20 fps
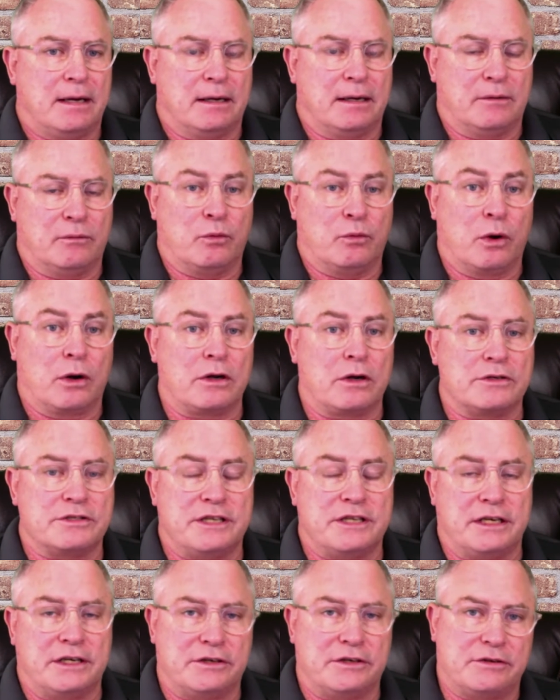workers
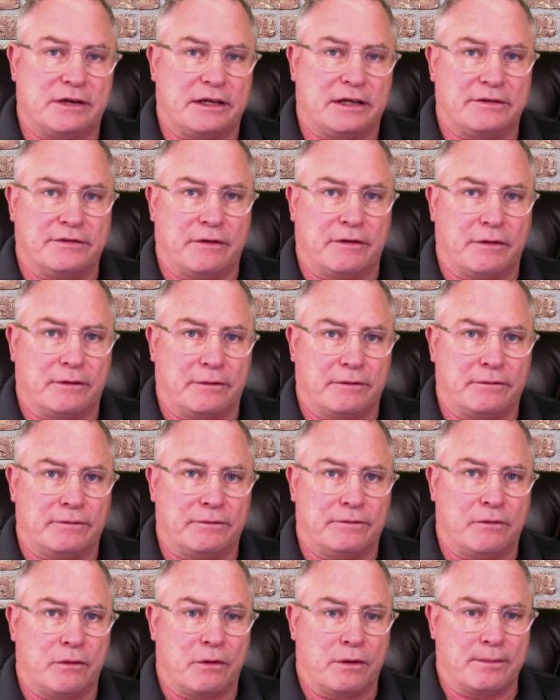need to
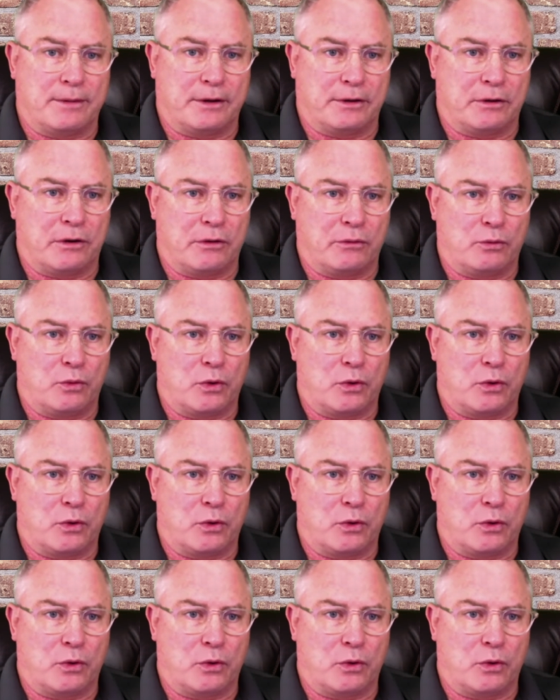transform their own